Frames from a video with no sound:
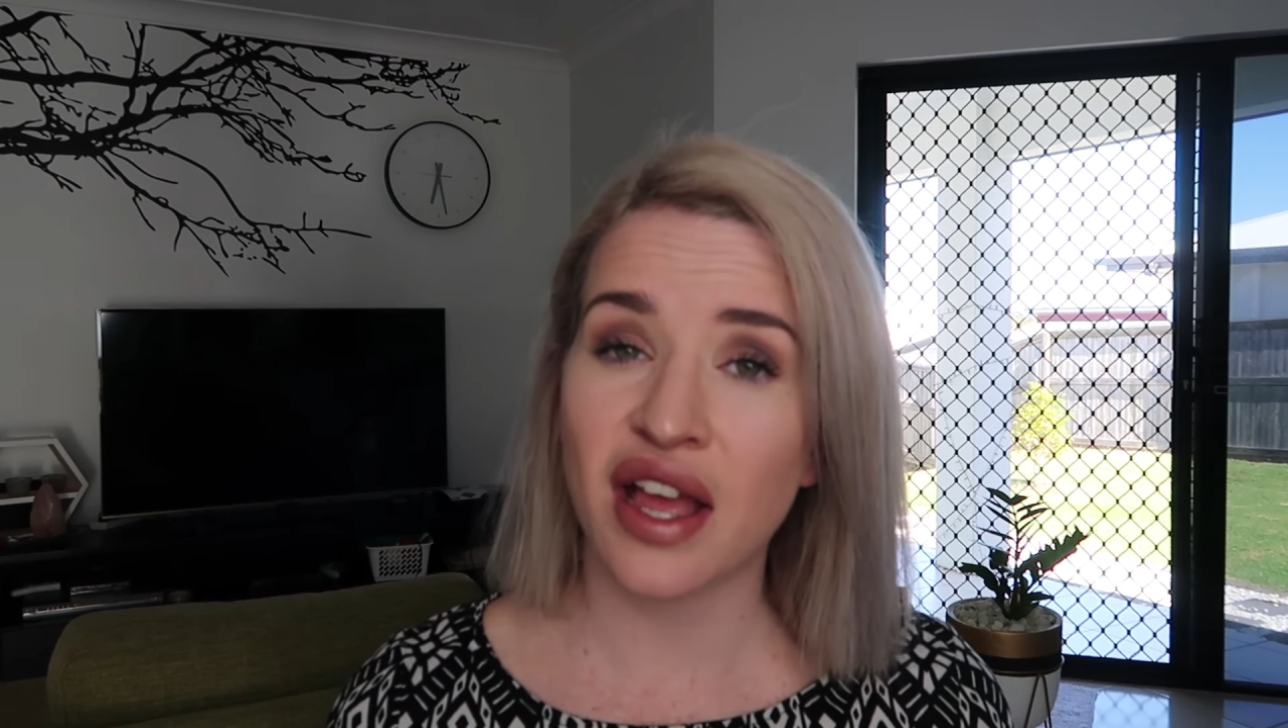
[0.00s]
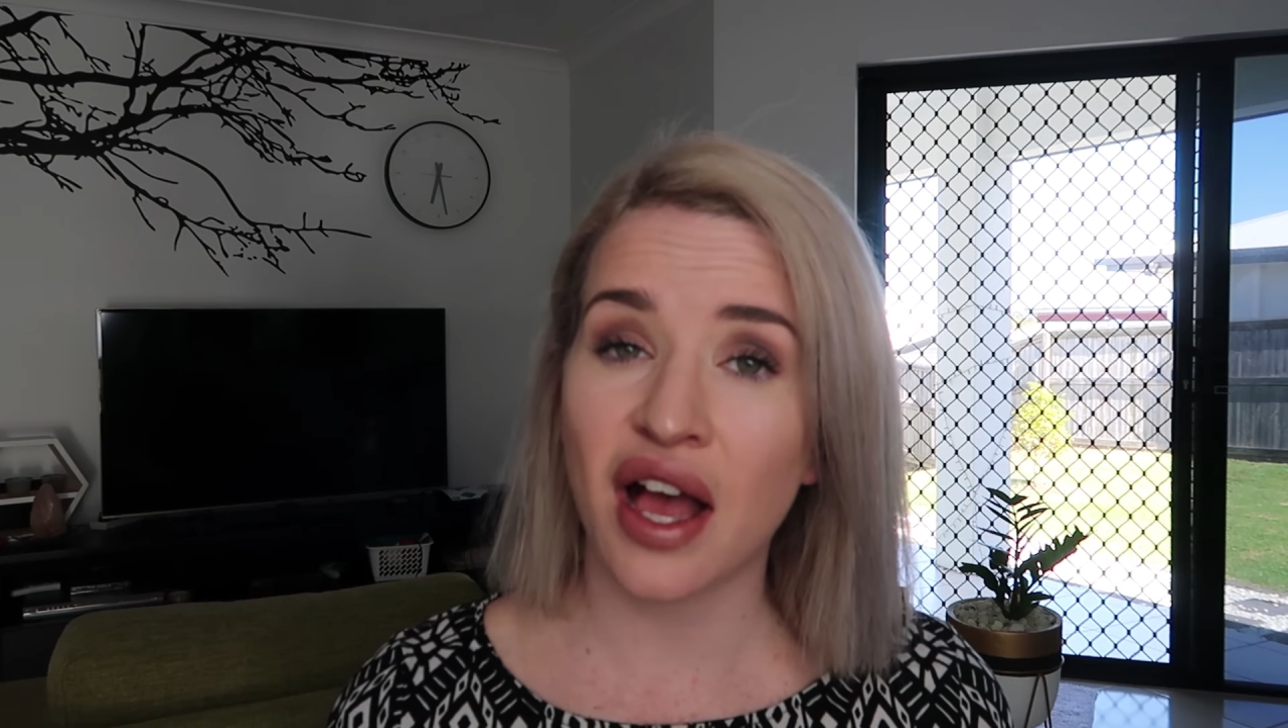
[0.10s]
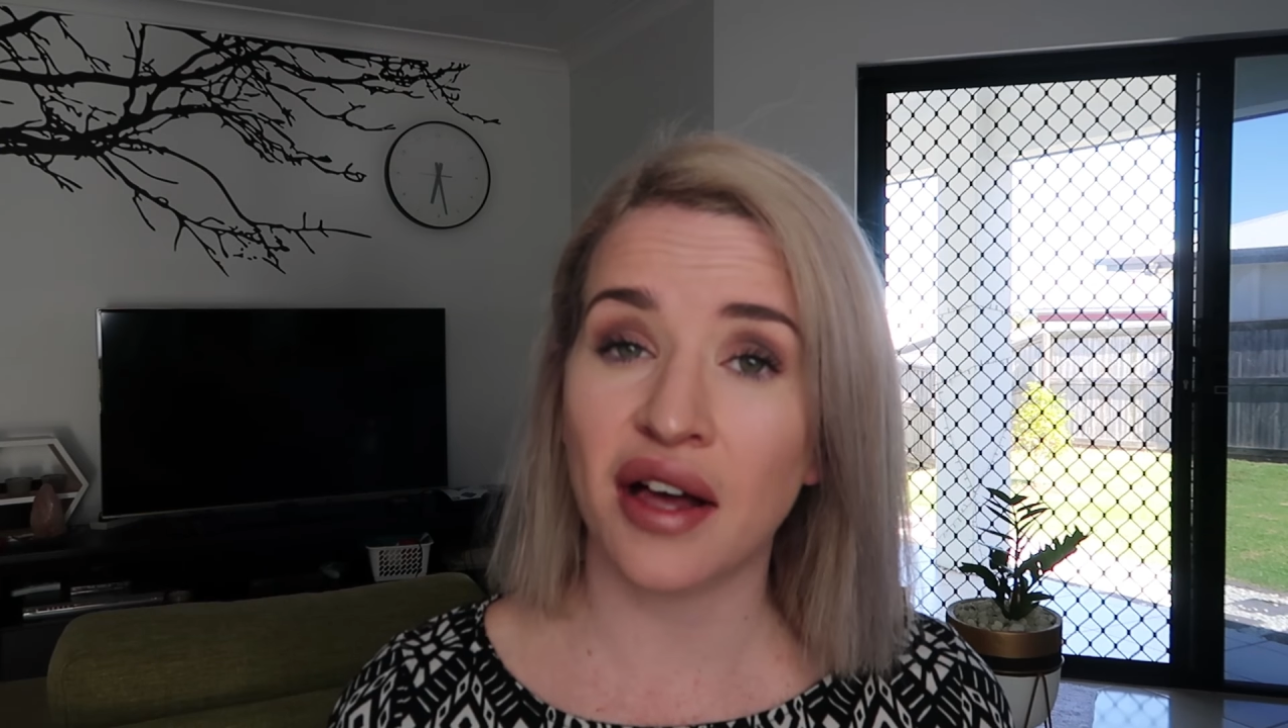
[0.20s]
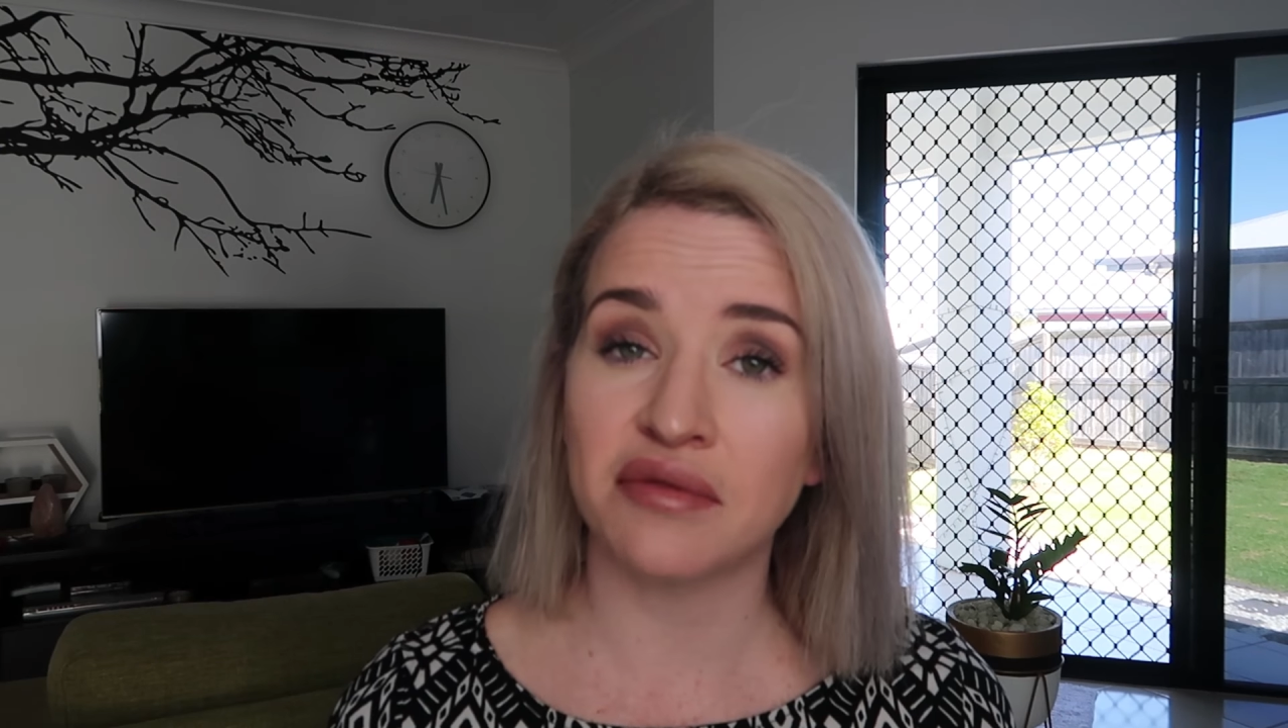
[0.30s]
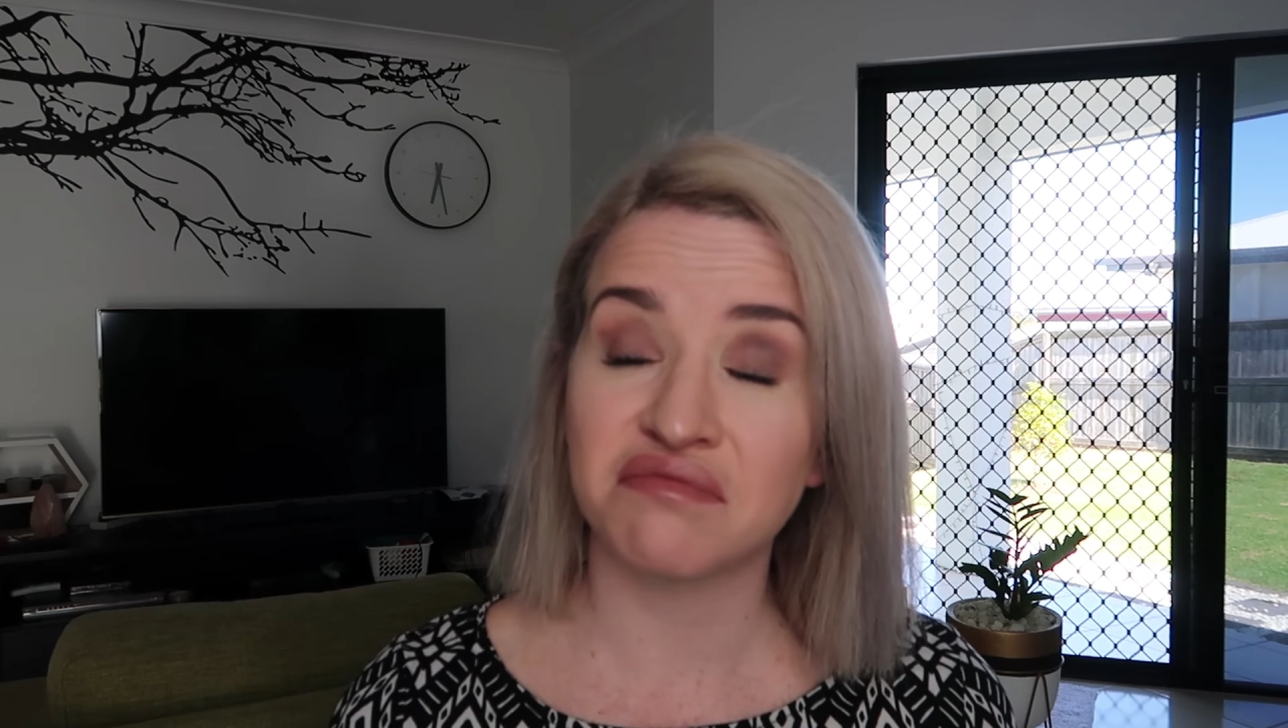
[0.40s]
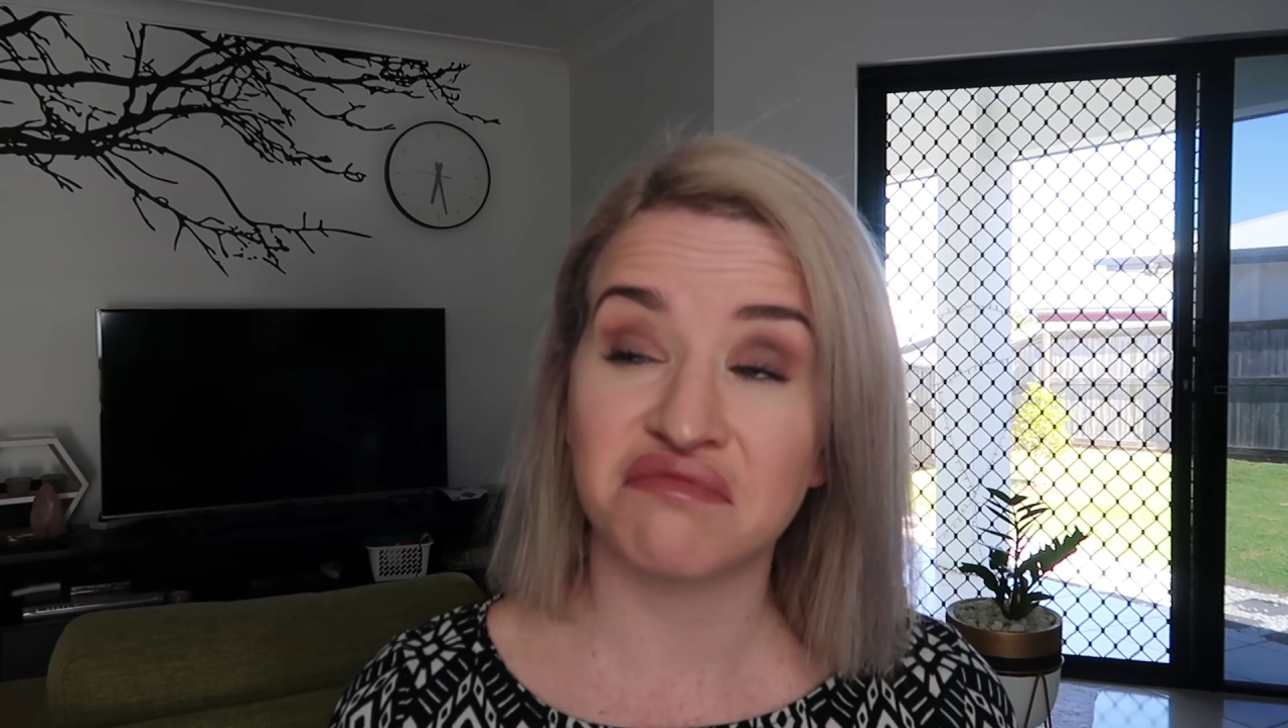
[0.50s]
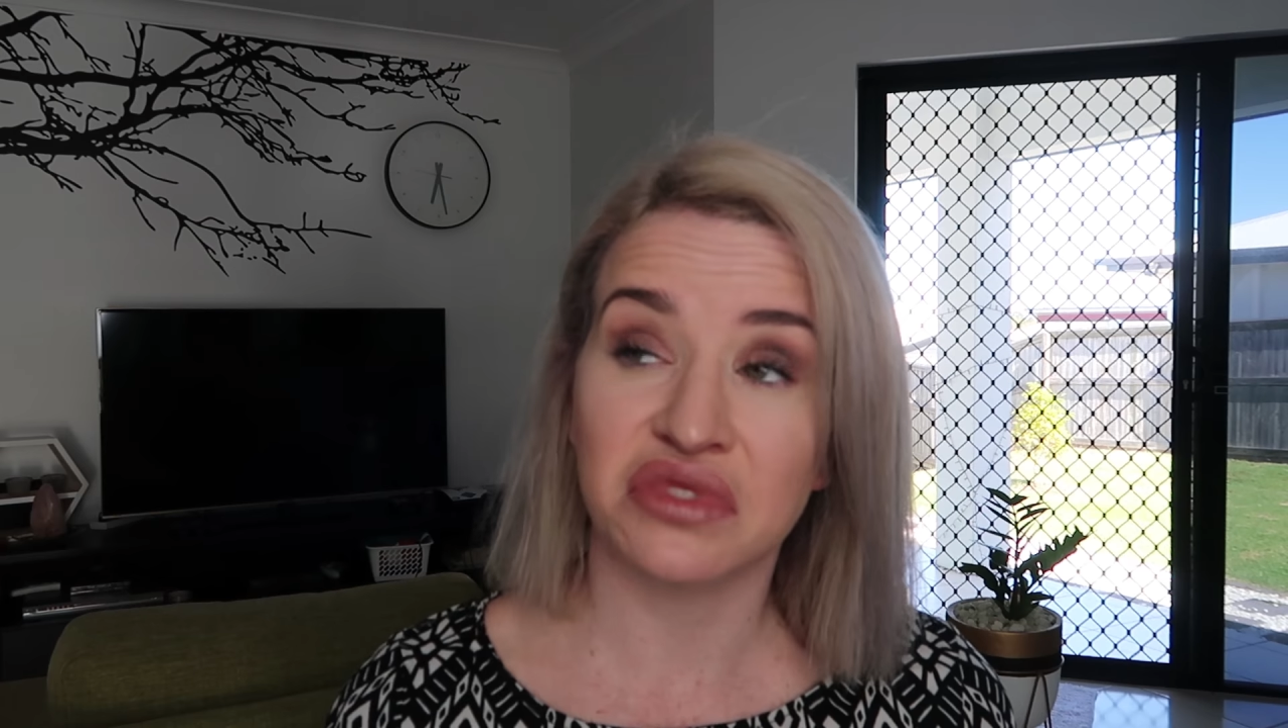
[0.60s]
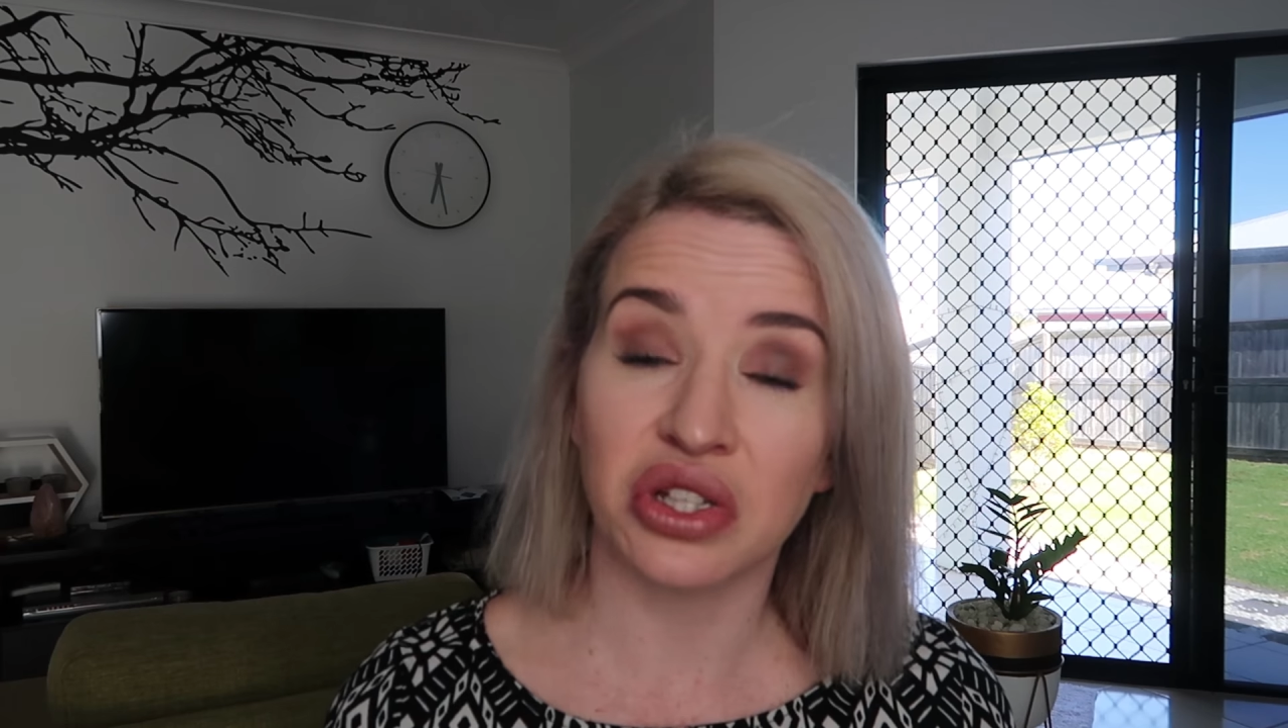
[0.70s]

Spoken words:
down,